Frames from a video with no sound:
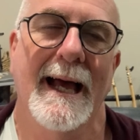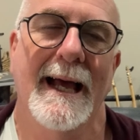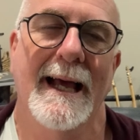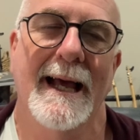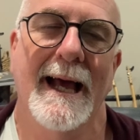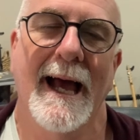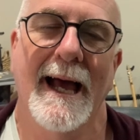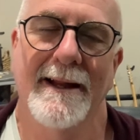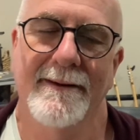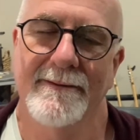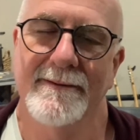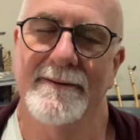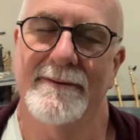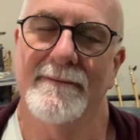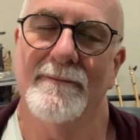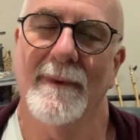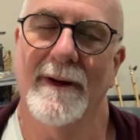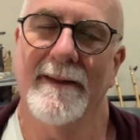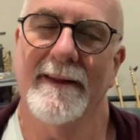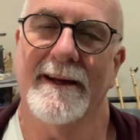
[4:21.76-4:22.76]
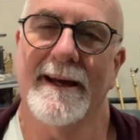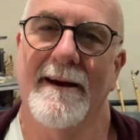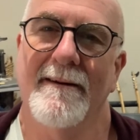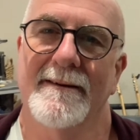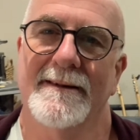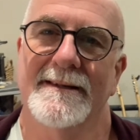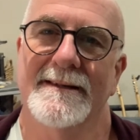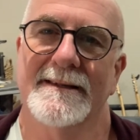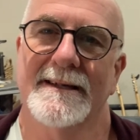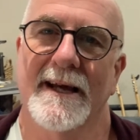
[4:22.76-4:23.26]
And one of the
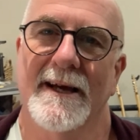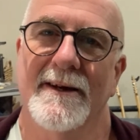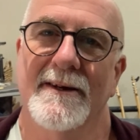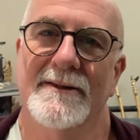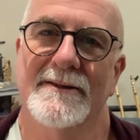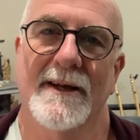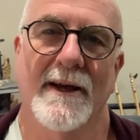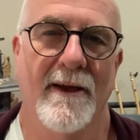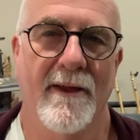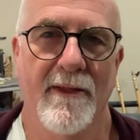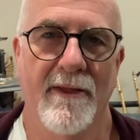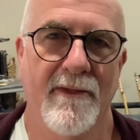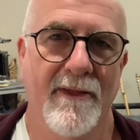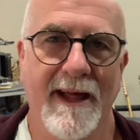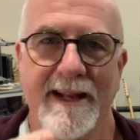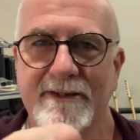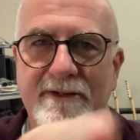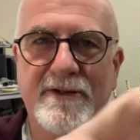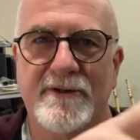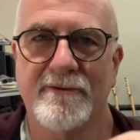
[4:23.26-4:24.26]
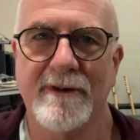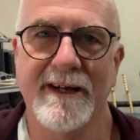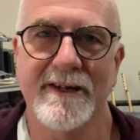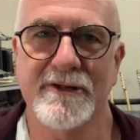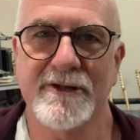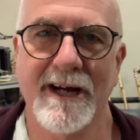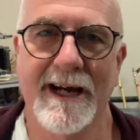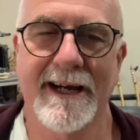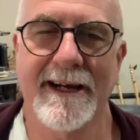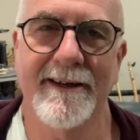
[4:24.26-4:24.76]
characters goes, that
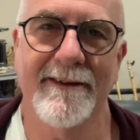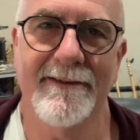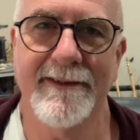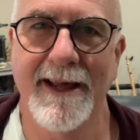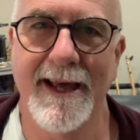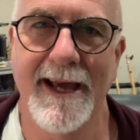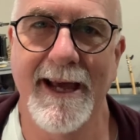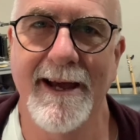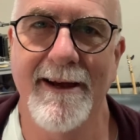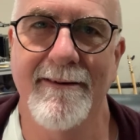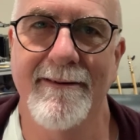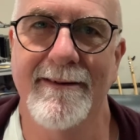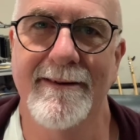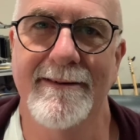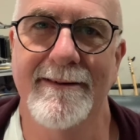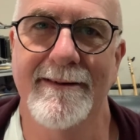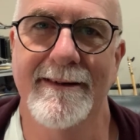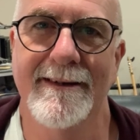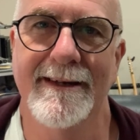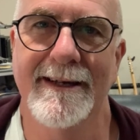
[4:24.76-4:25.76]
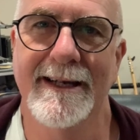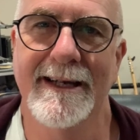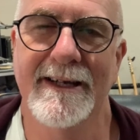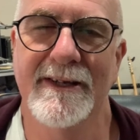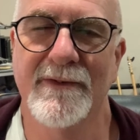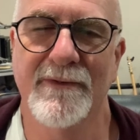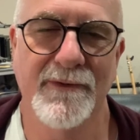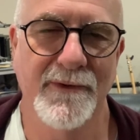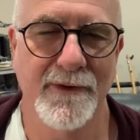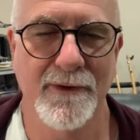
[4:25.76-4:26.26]
straitjacket there is
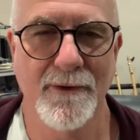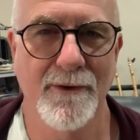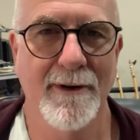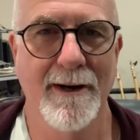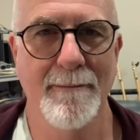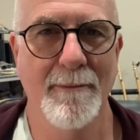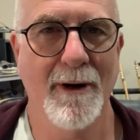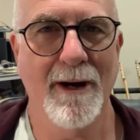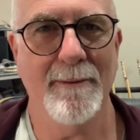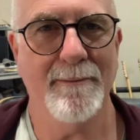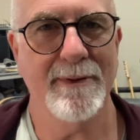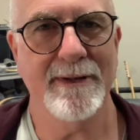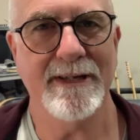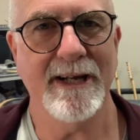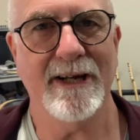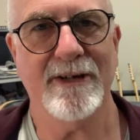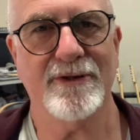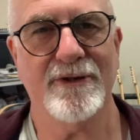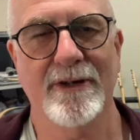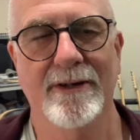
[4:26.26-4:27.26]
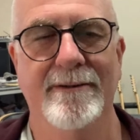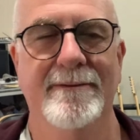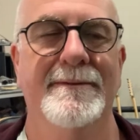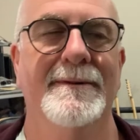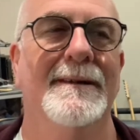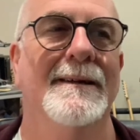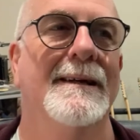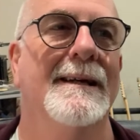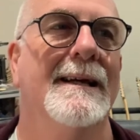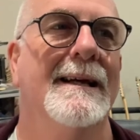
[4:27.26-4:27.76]
for your and my protection.
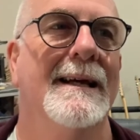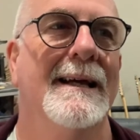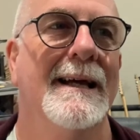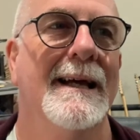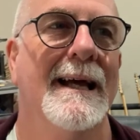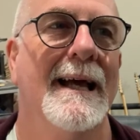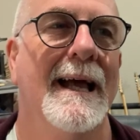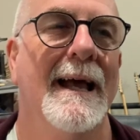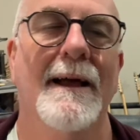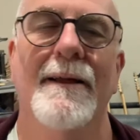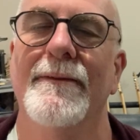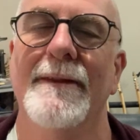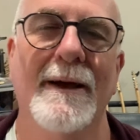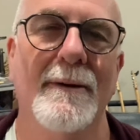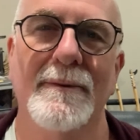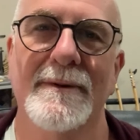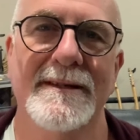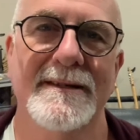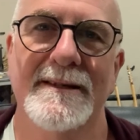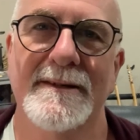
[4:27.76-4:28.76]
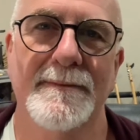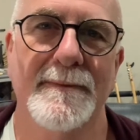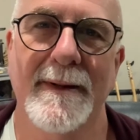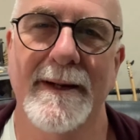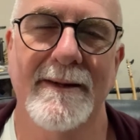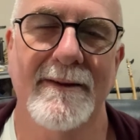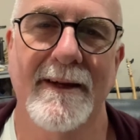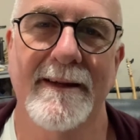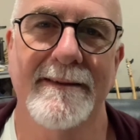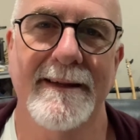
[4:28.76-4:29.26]
They wouldn't speak
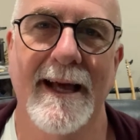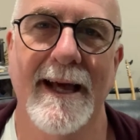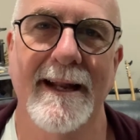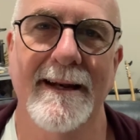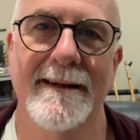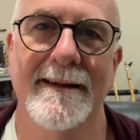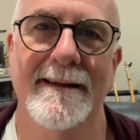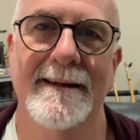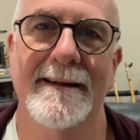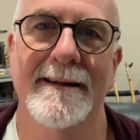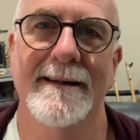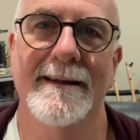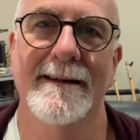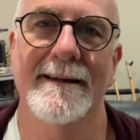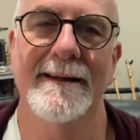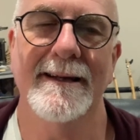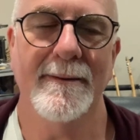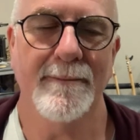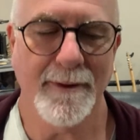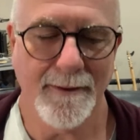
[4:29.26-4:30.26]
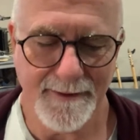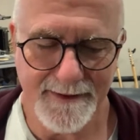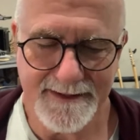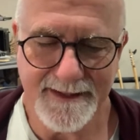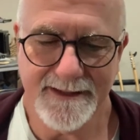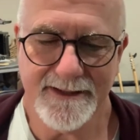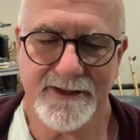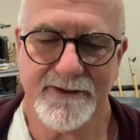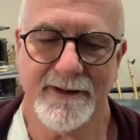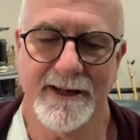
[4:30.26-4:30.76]
like that. You'd probably see the
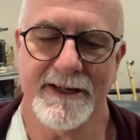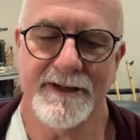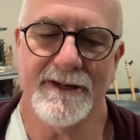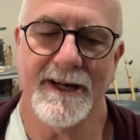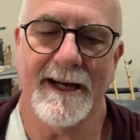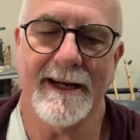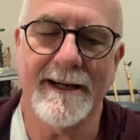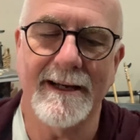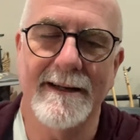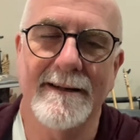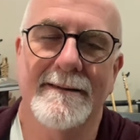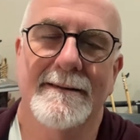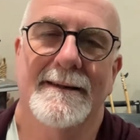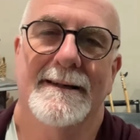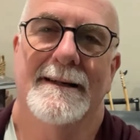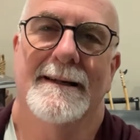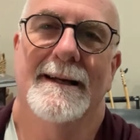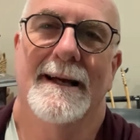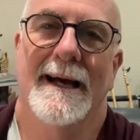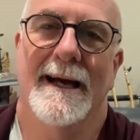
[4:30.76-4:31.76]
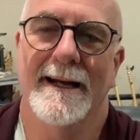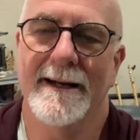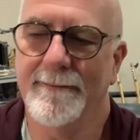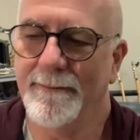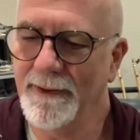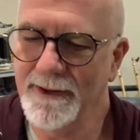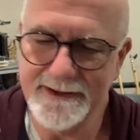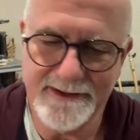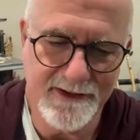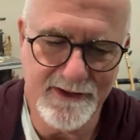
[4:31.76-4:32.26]
straitjacket and the
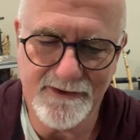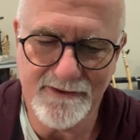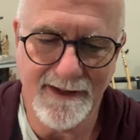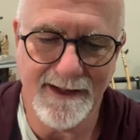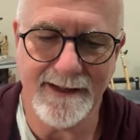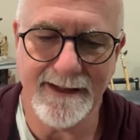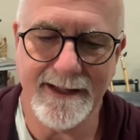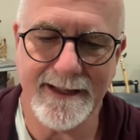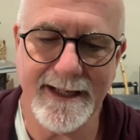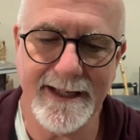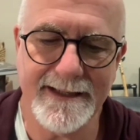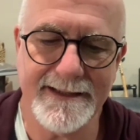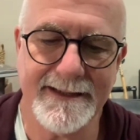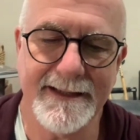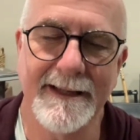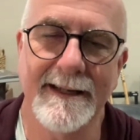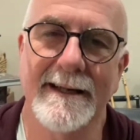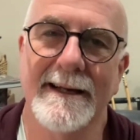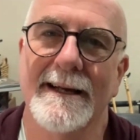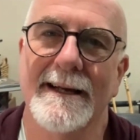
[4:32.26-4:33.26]
person struggle against it.